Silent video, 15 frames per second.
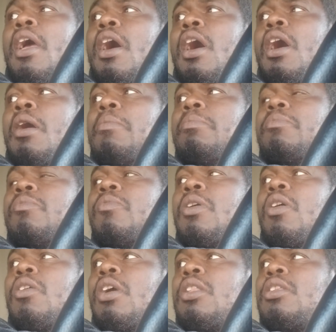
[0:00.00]
um, we're
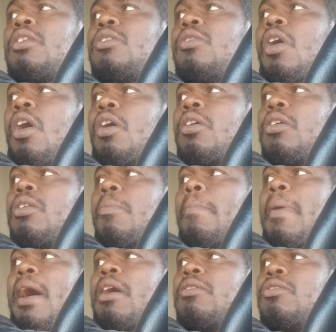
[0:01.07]
gonna get to talking
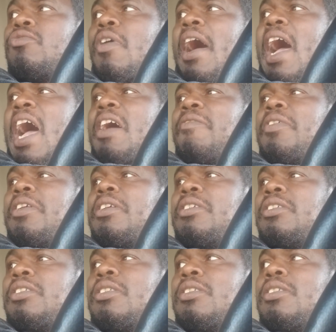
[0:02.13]
about driving
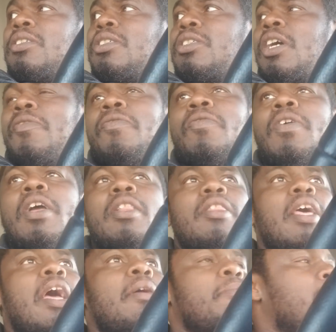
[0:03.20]
and stuff like
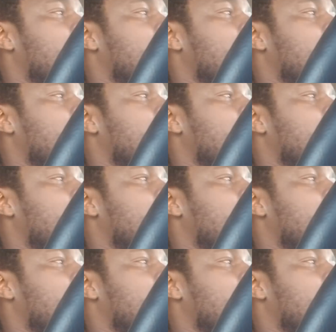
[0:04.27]
that.